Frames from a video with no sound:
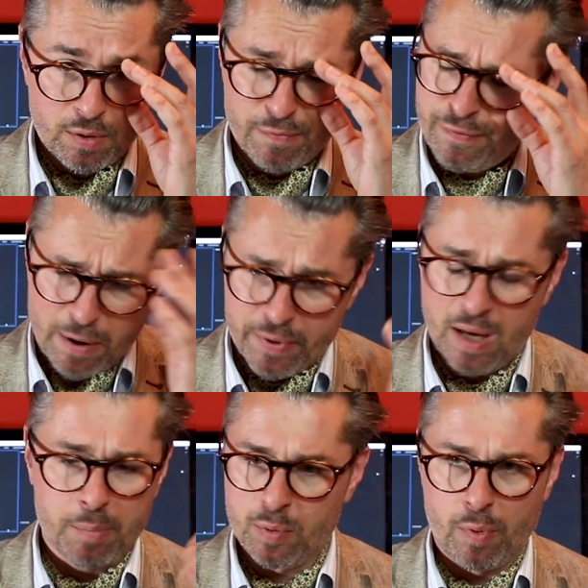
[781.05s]
I'm very
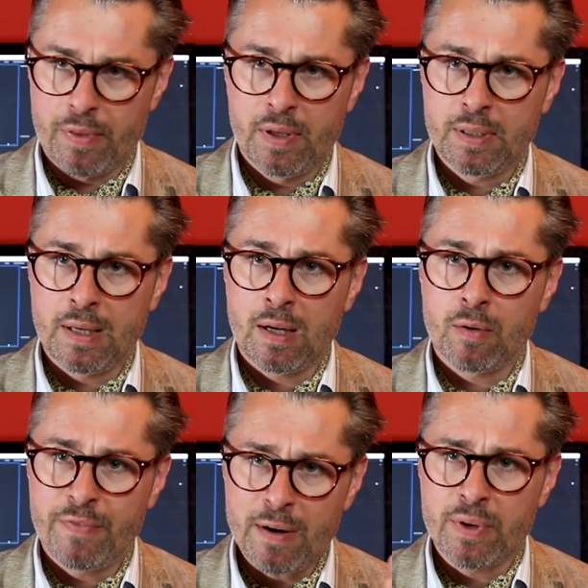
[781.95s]
happy with it, and I'm
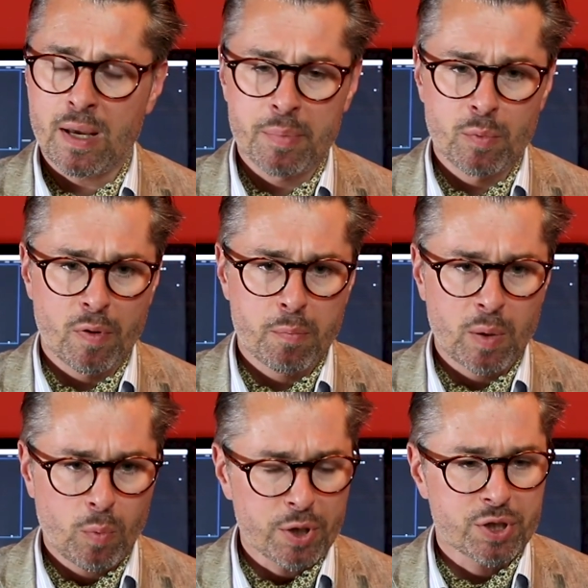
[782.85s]
very happy with my
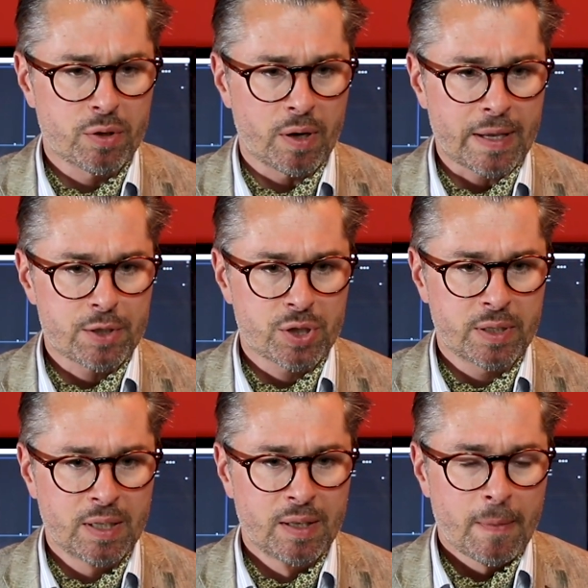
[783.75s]
watch collection.
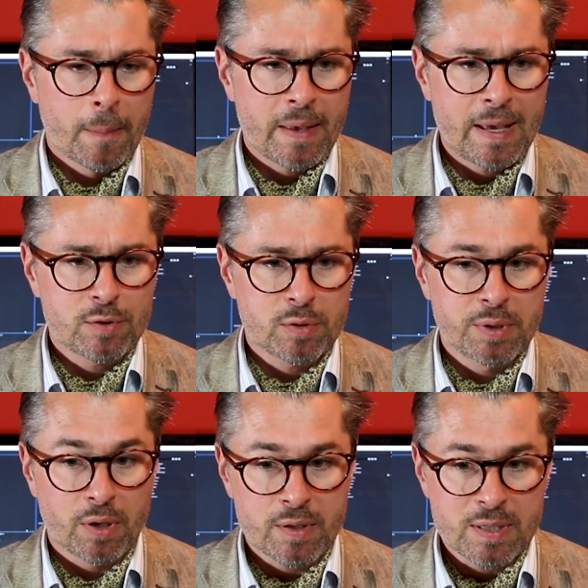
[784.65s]
And to be
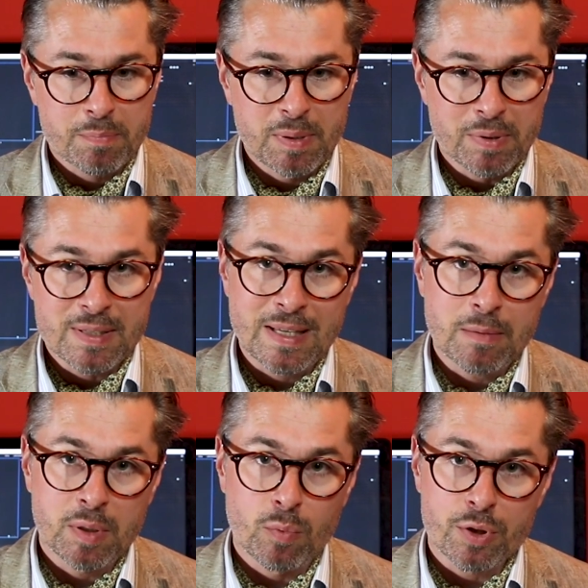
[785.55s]
honest, people send
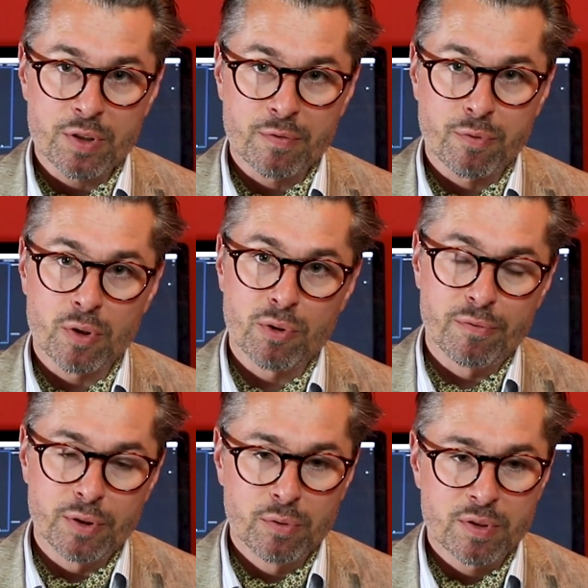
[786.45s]
me watches for
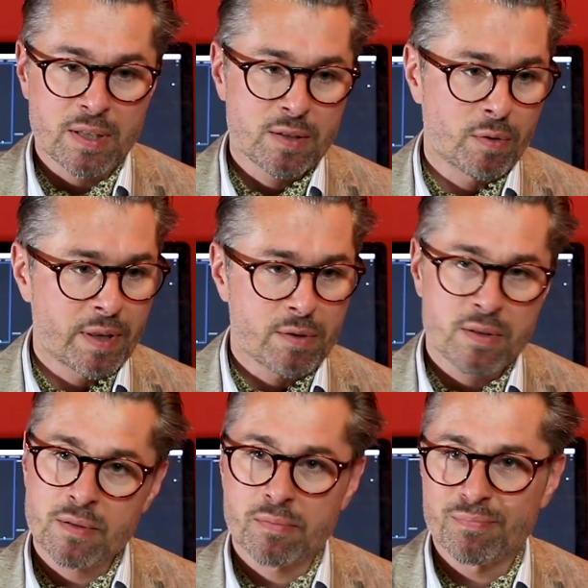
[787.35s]
reviews, and so
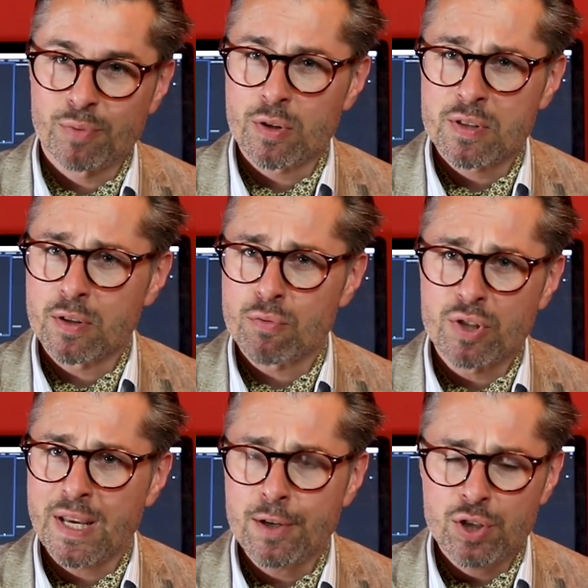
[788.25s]
there's constant
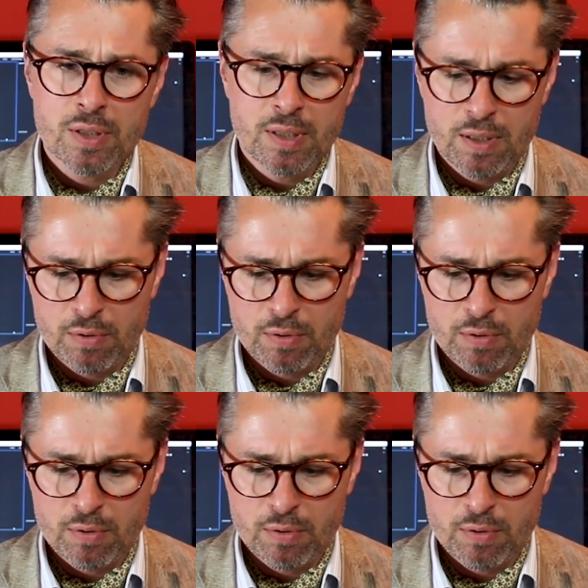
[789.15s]
rotation here.